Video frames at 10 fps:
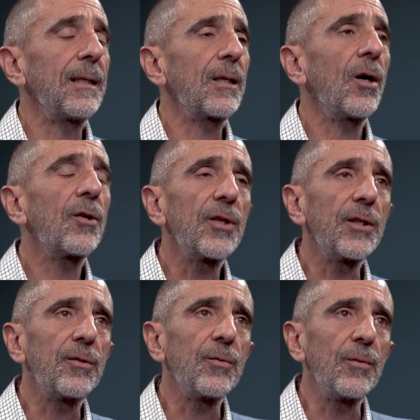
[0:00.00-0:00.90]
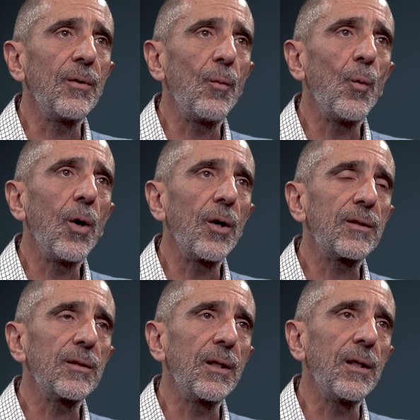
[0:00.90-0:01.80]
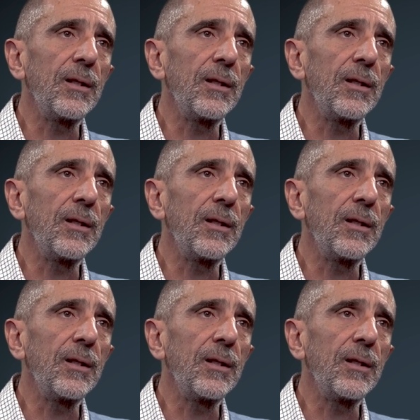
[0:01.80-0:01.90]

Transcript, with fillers: contrary to what uh,